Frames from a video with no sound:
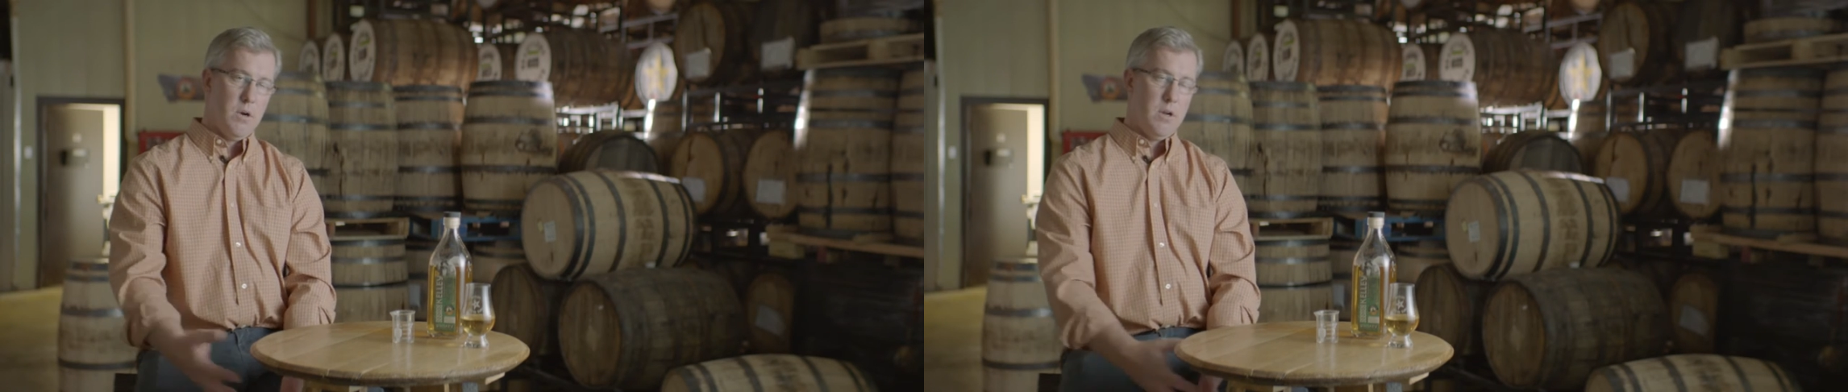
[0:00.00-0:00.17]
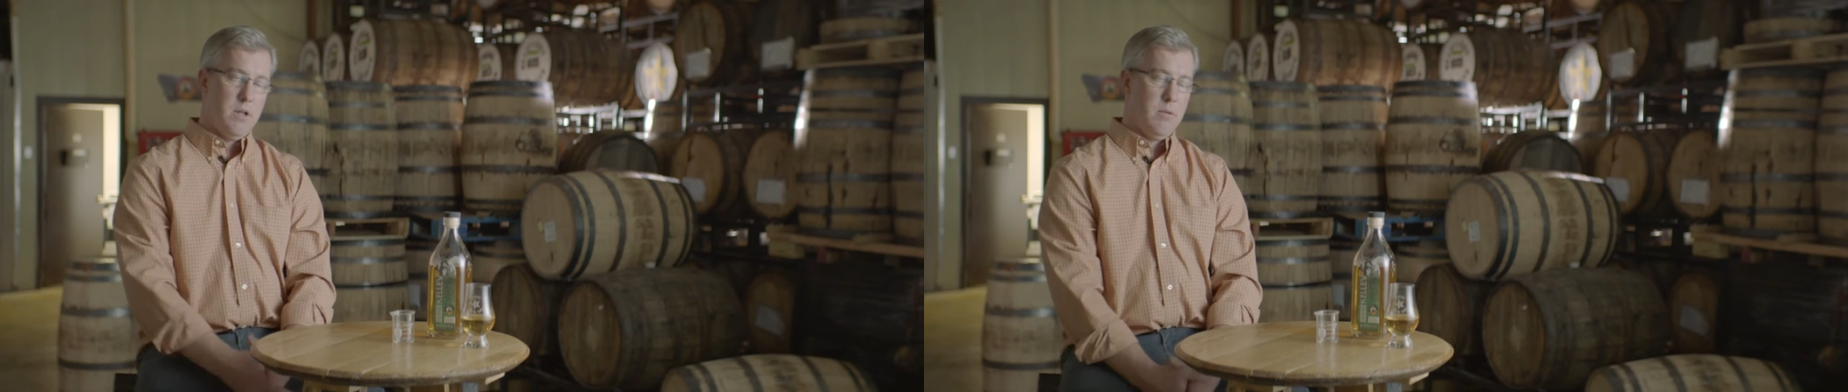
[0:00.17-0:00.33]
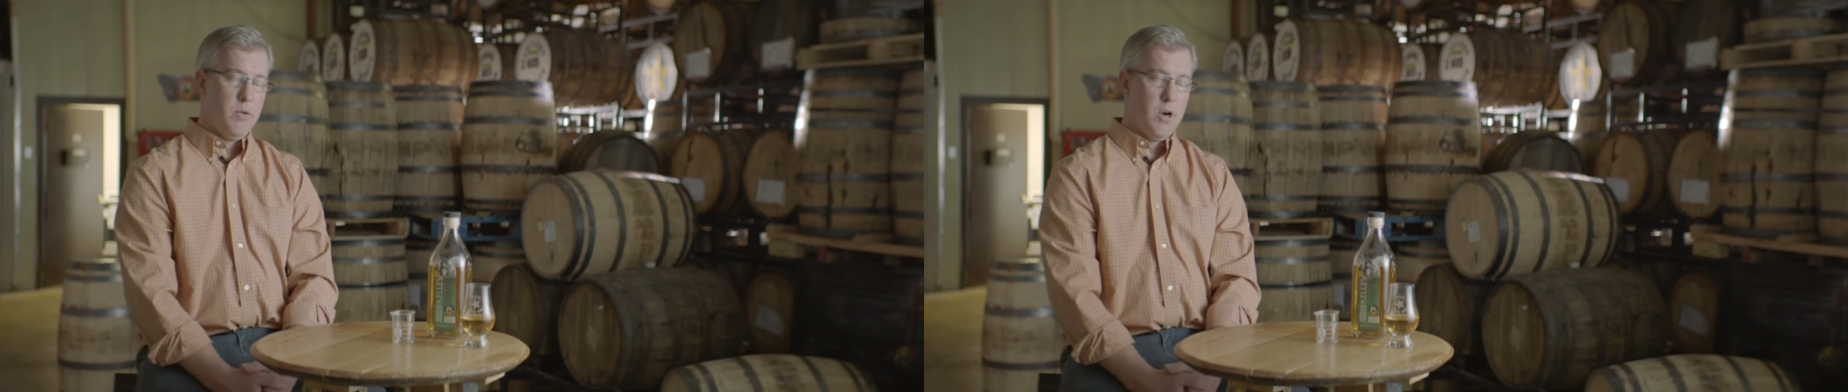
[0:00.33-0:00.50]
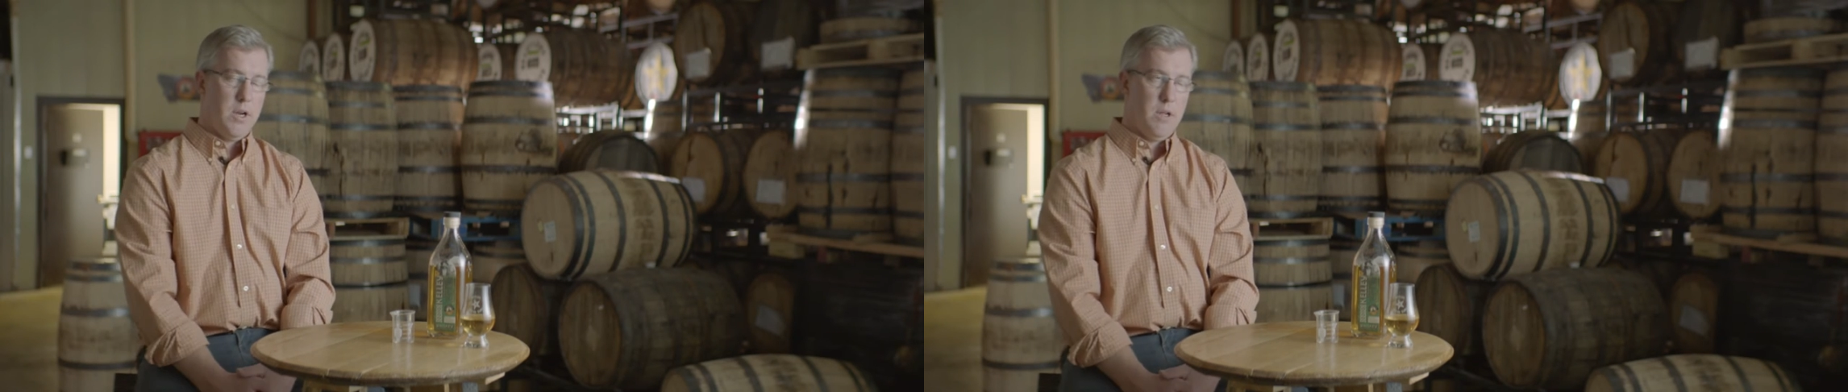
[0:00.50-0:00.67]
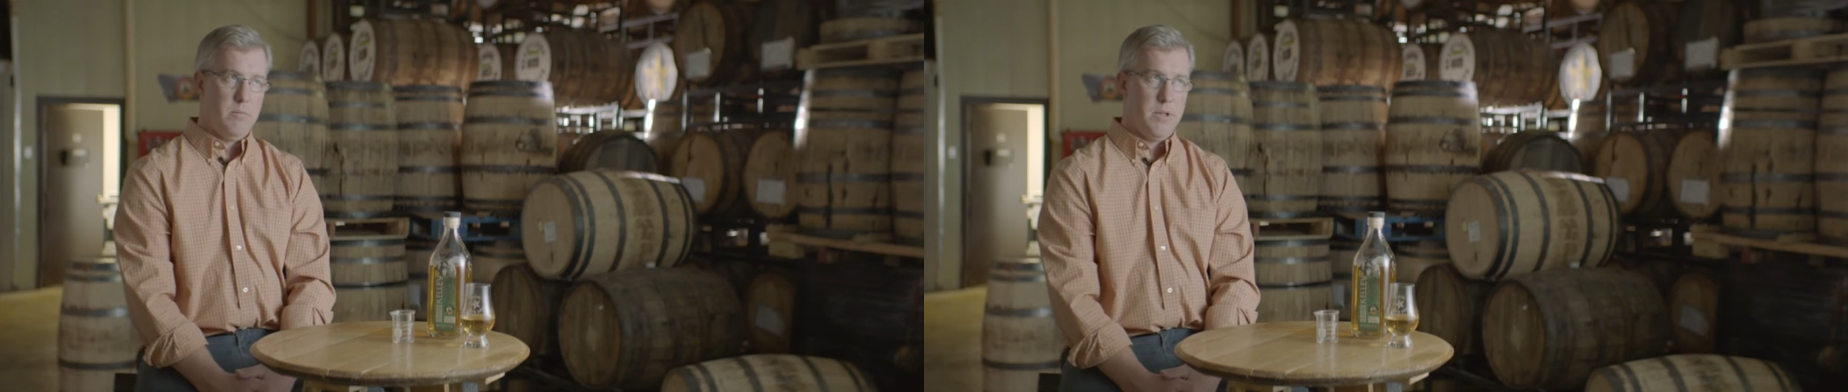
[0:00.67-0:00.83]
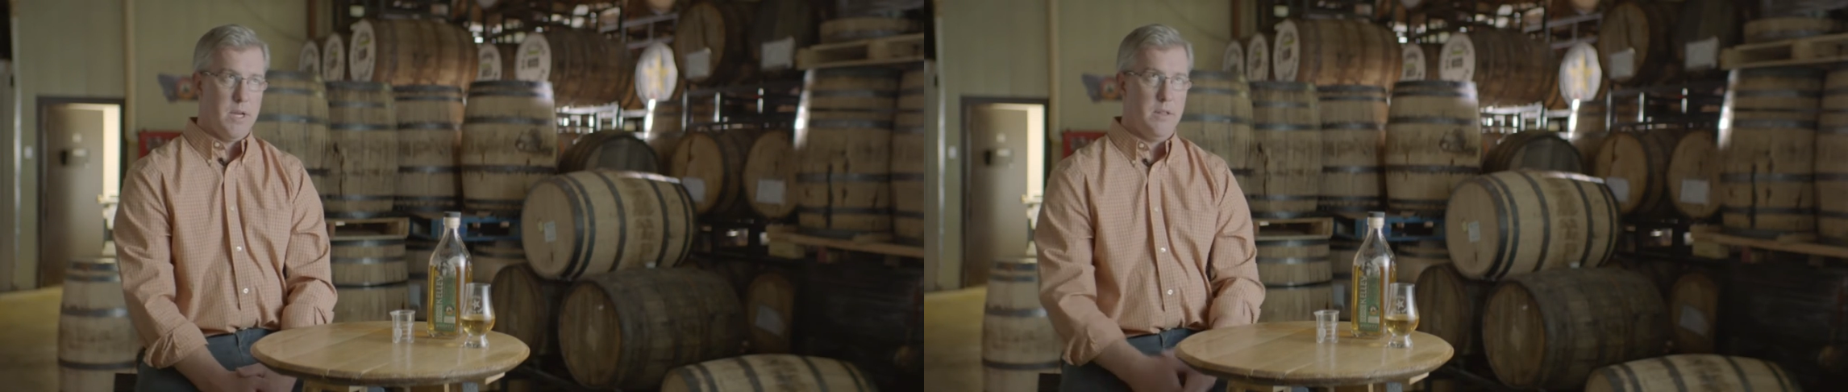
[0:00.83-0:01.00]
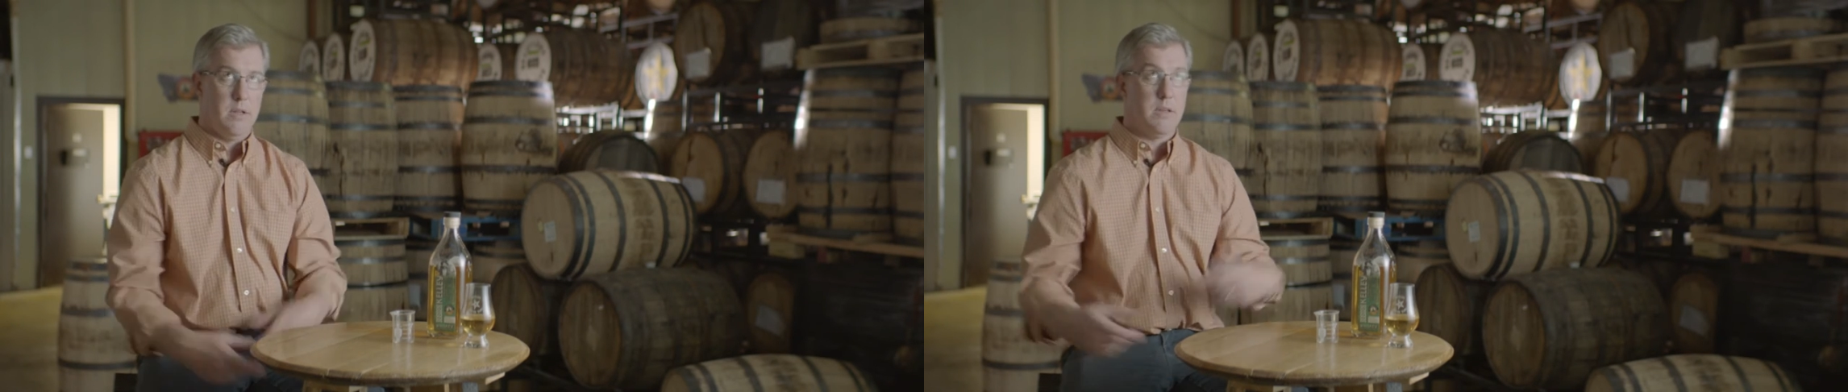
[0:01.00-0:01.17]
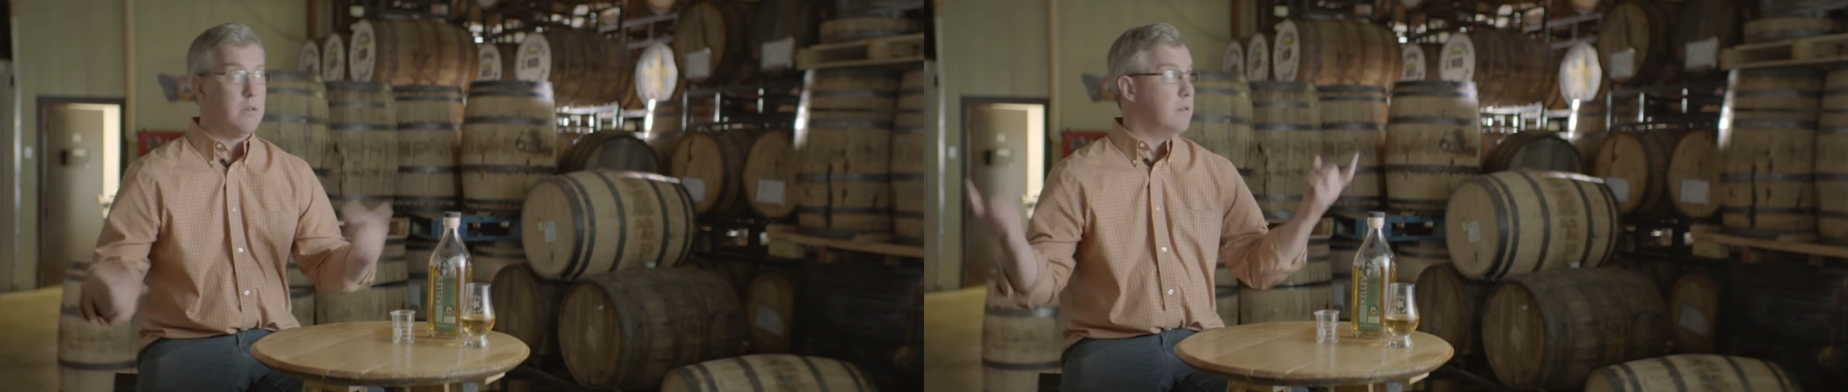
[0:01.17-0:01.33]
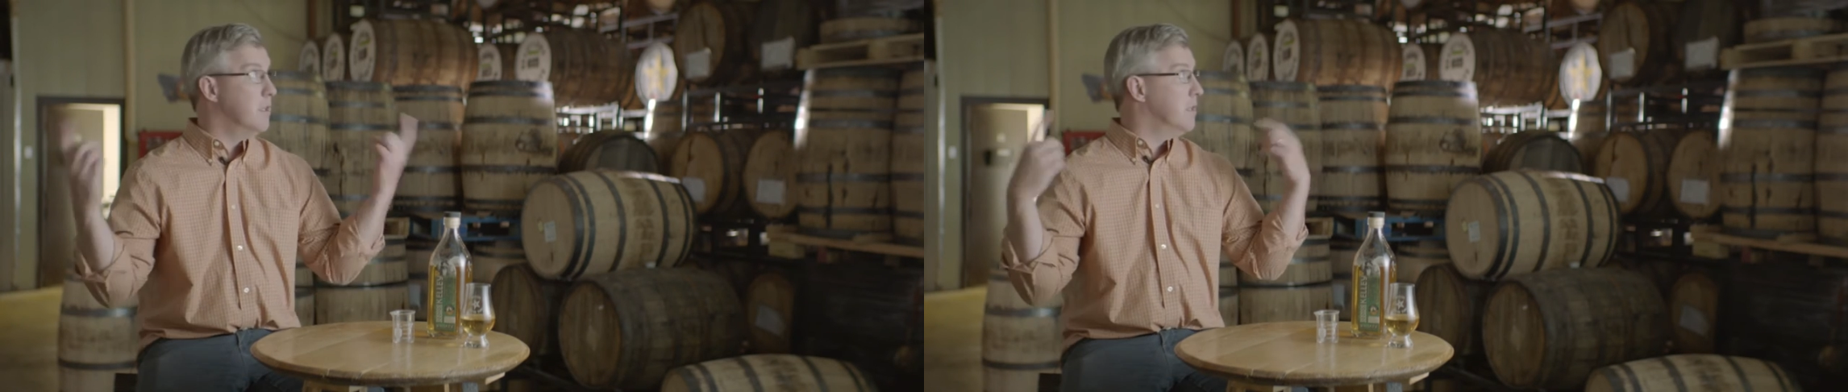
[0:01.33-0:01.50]
working on the marketing plan
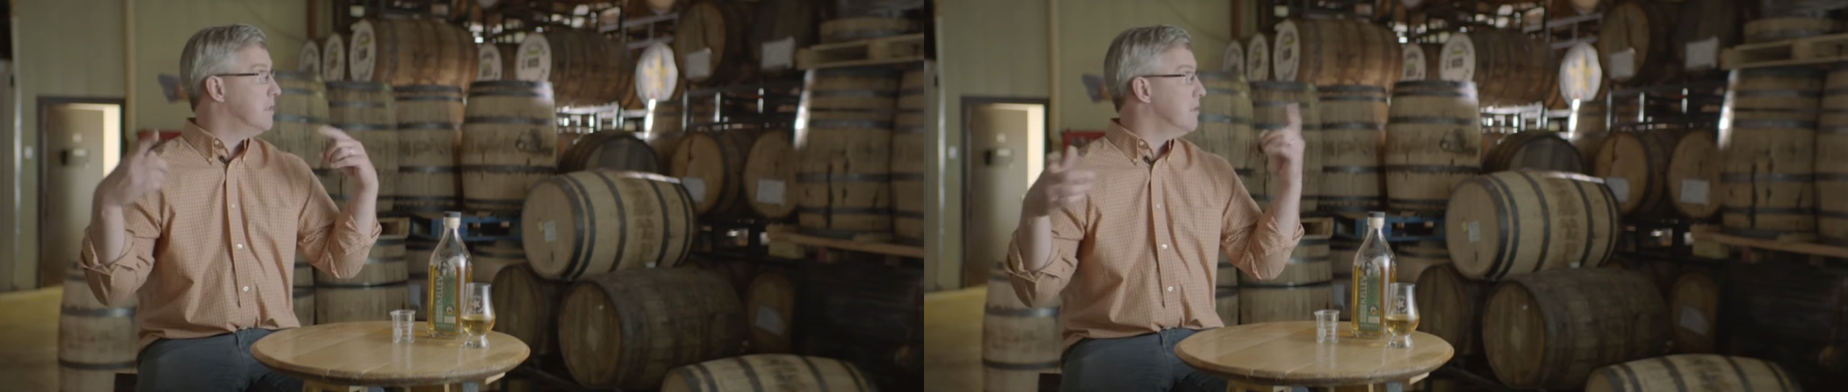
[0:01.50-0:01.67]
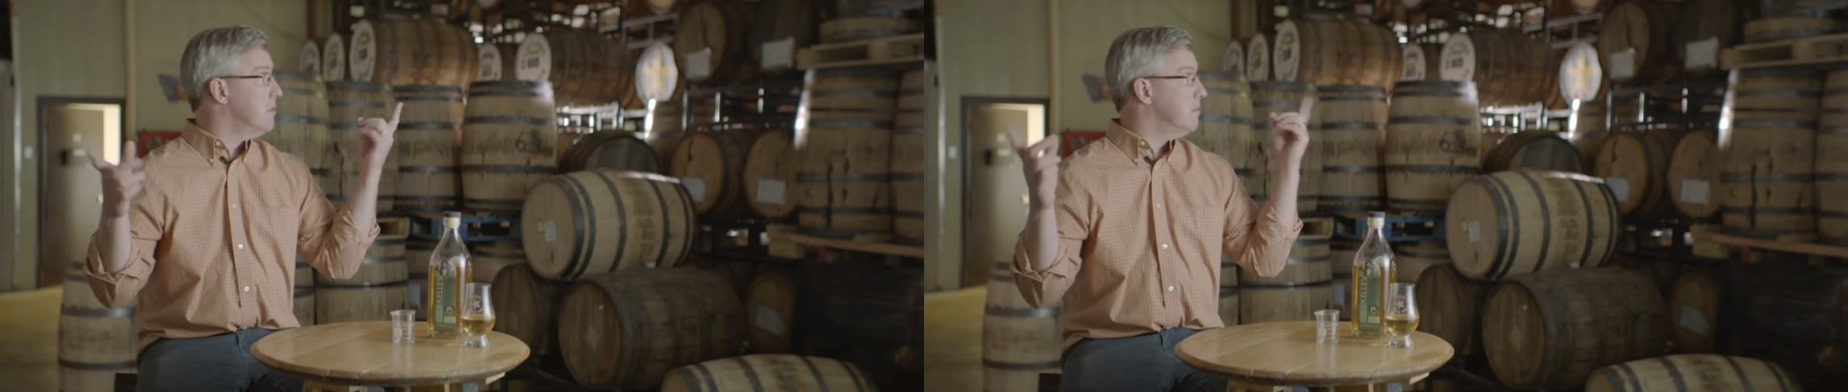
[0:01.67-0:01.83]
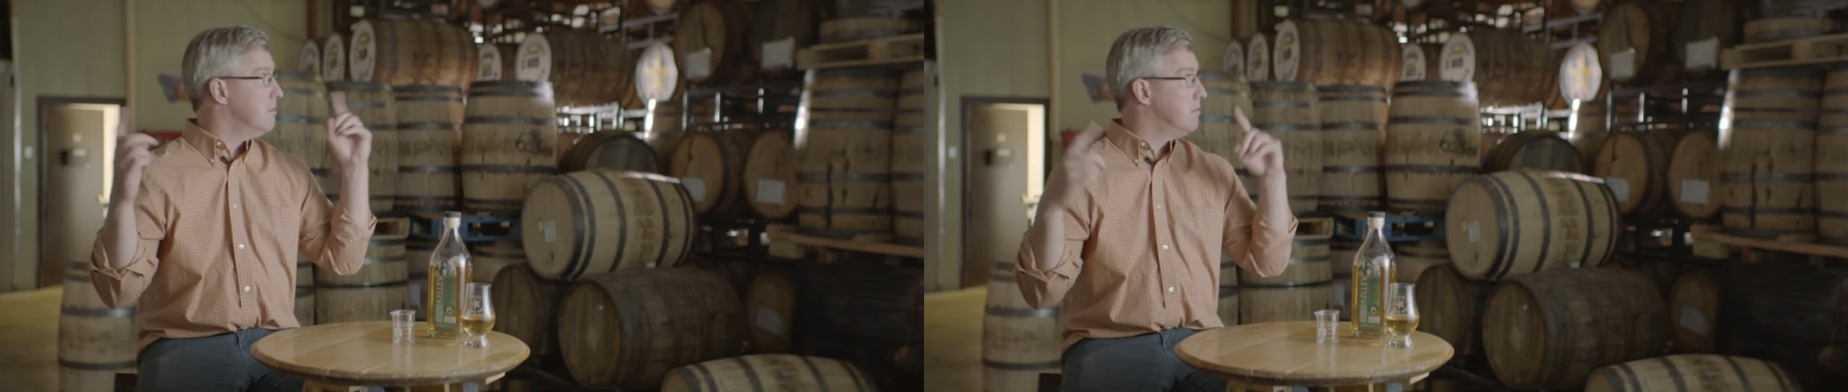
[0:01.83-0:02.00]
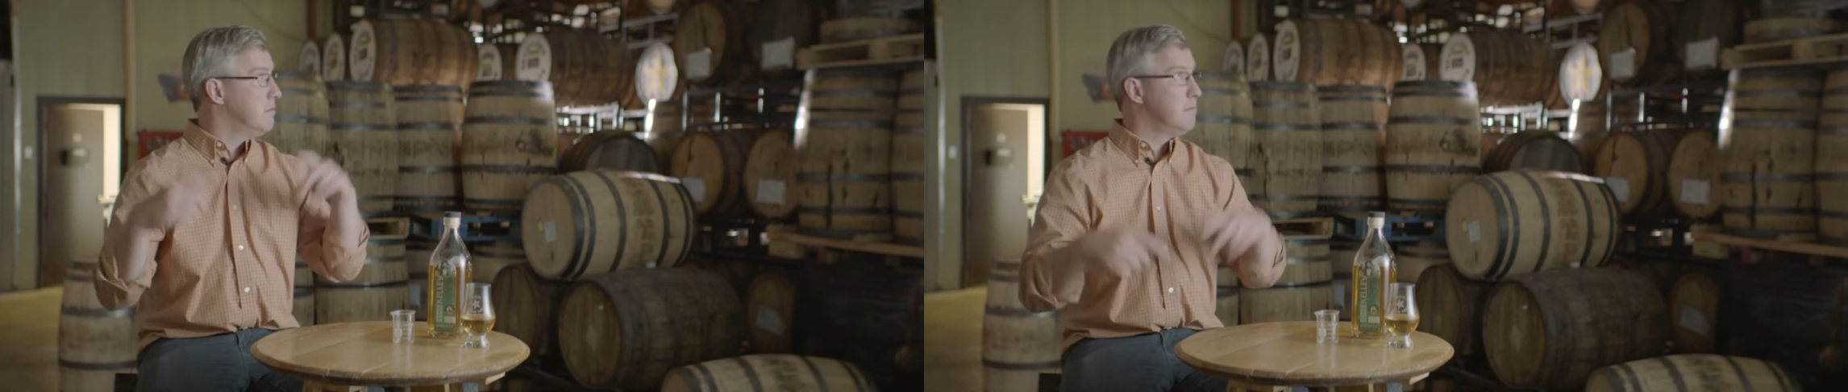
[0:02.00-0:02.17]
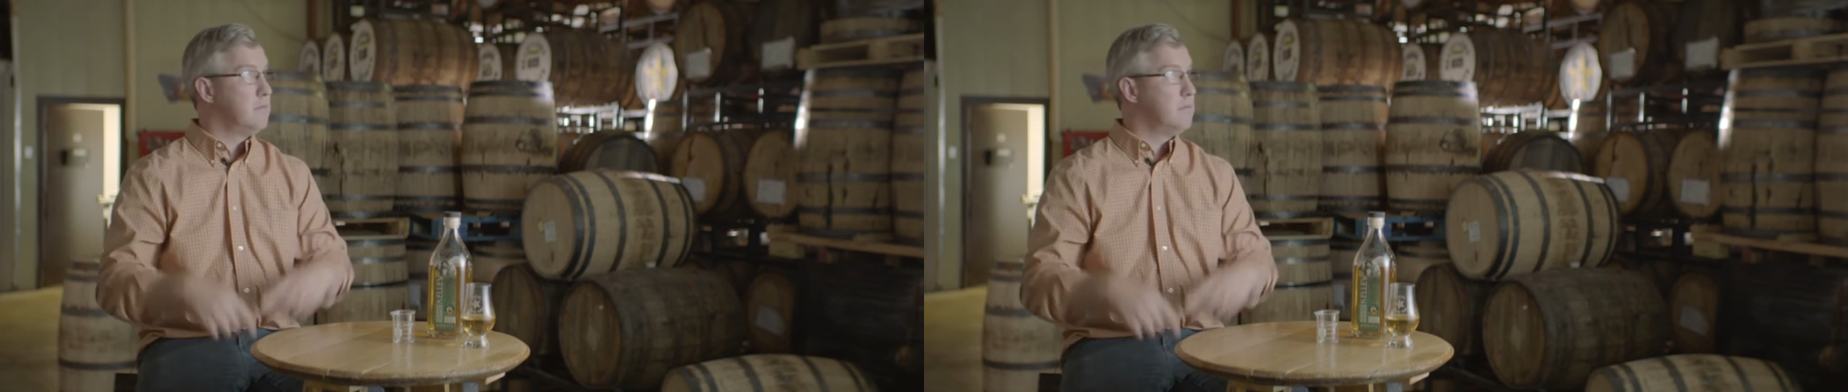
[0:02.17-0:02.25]
that turned into,